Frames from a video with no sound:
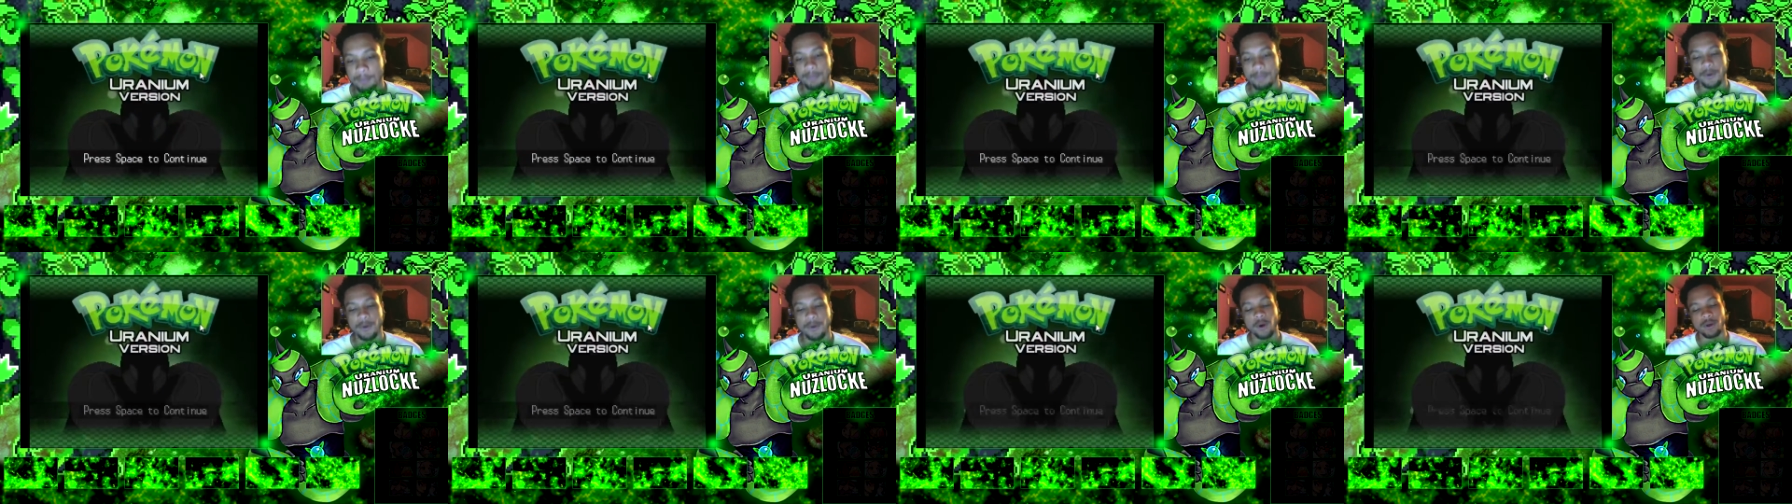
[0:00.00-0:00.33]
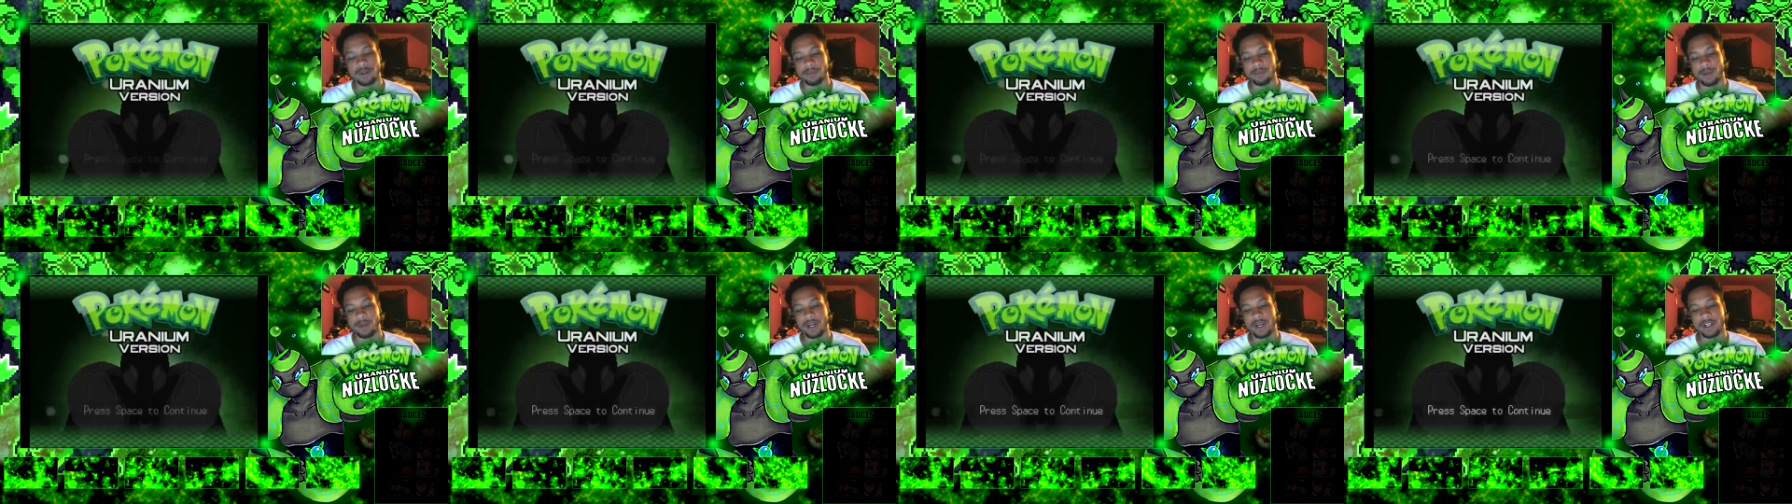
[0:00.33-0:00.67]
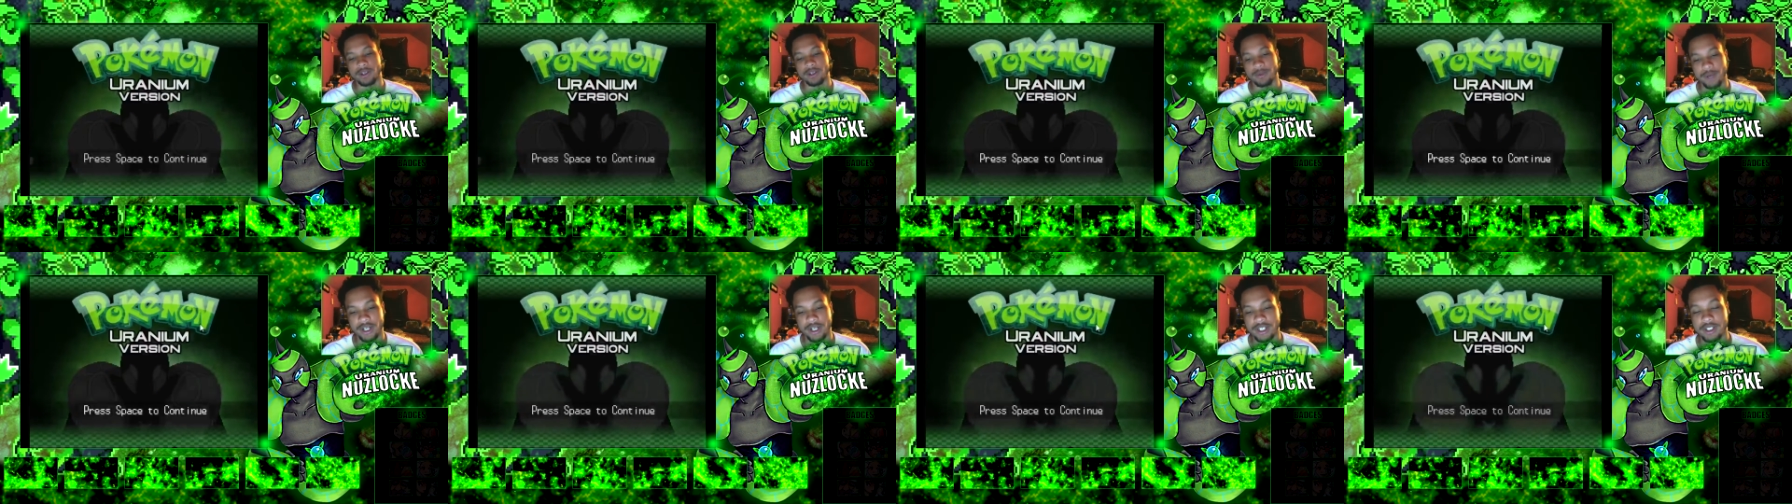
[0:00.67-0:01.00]
Pokemon
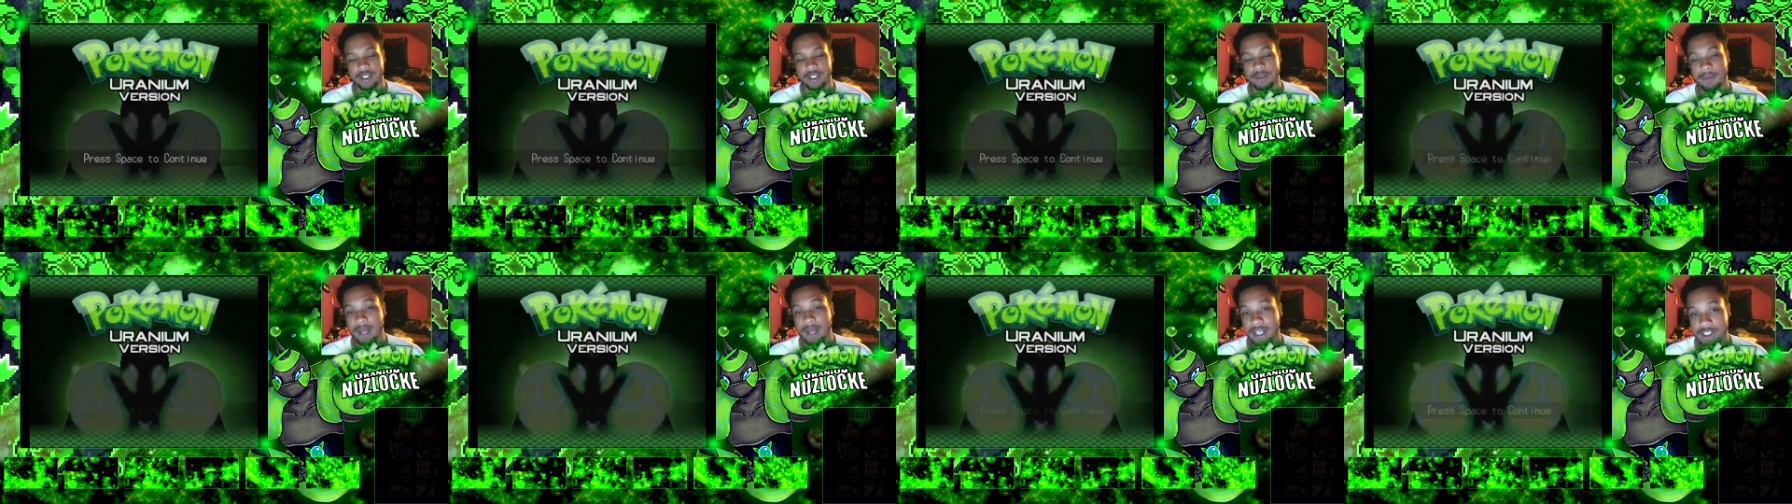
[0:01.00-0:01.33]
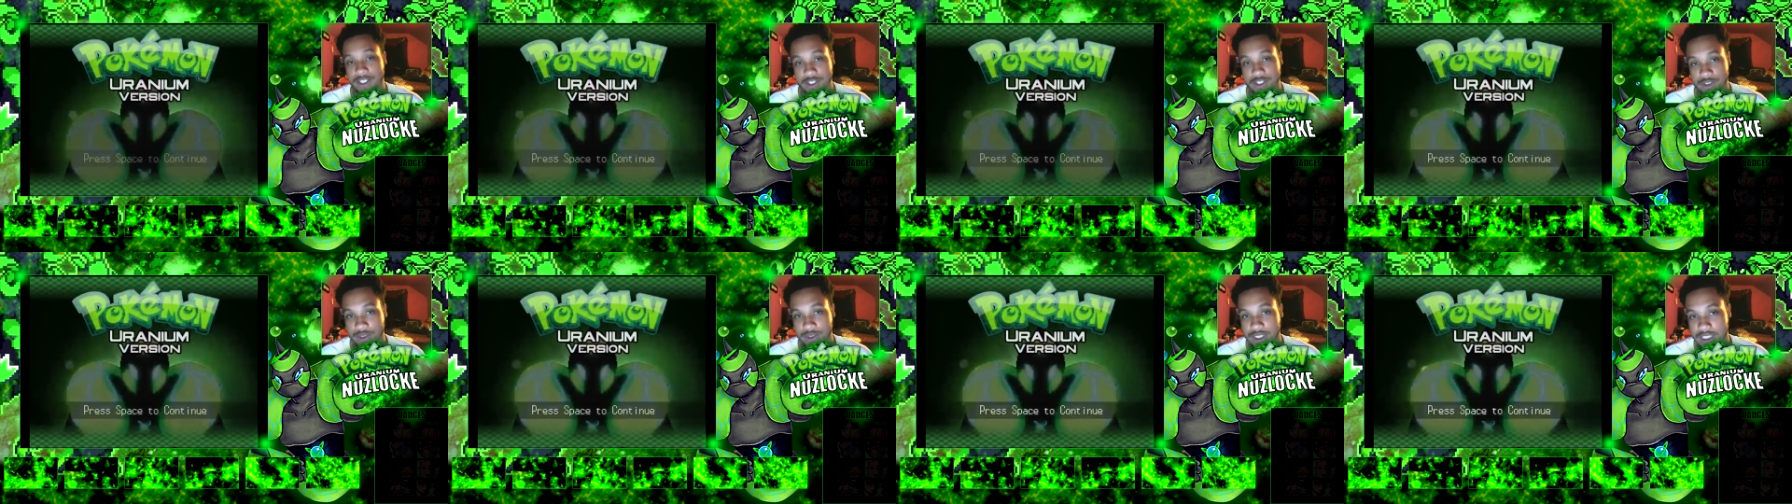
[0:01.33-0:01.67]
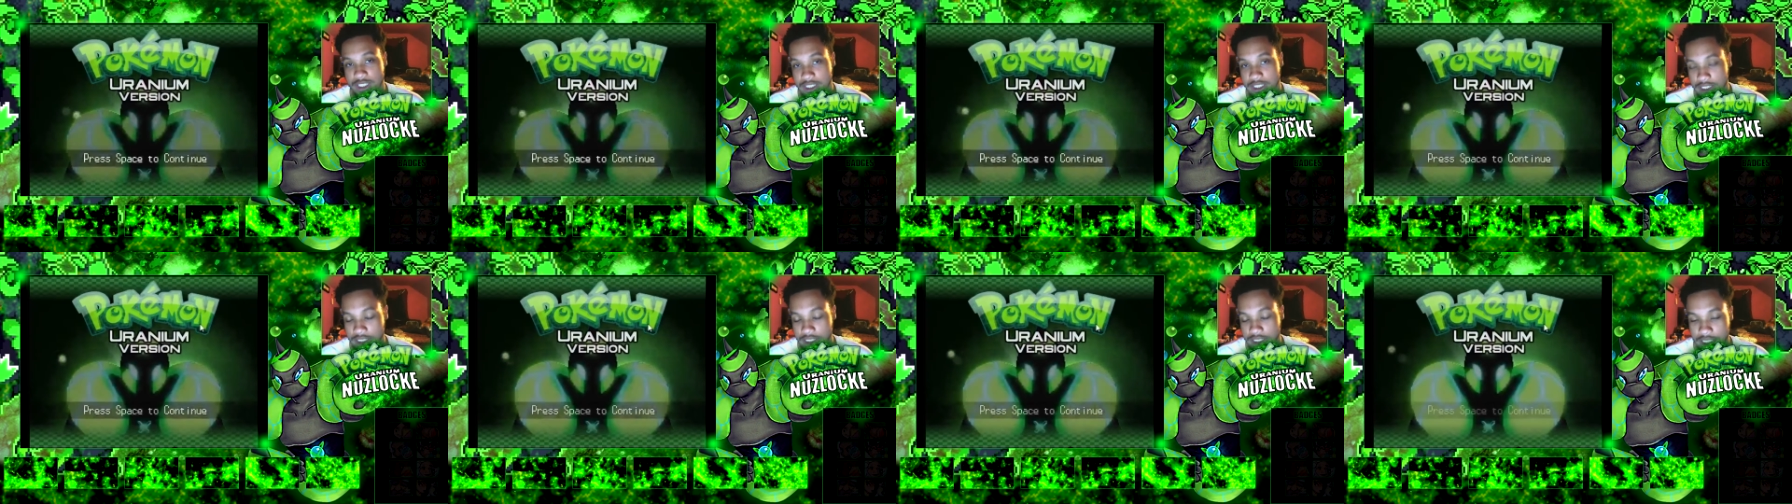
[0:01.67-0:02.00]
Uranium, as you can
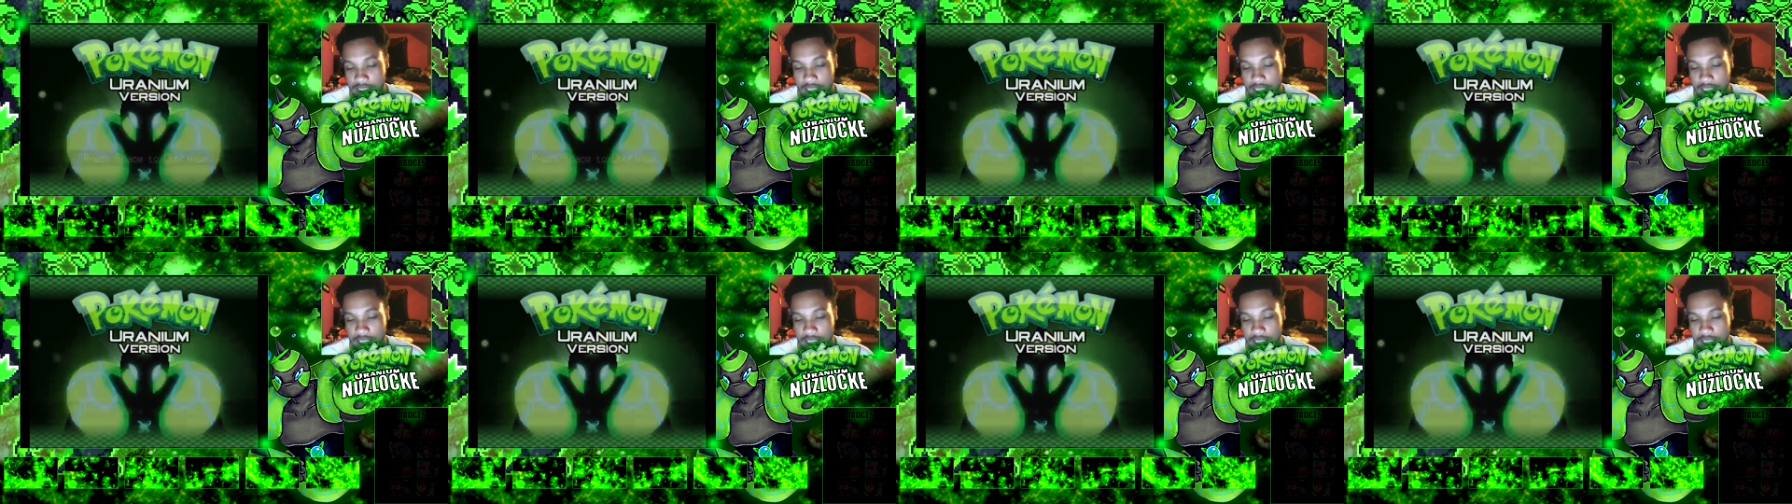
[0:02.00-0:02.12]
see.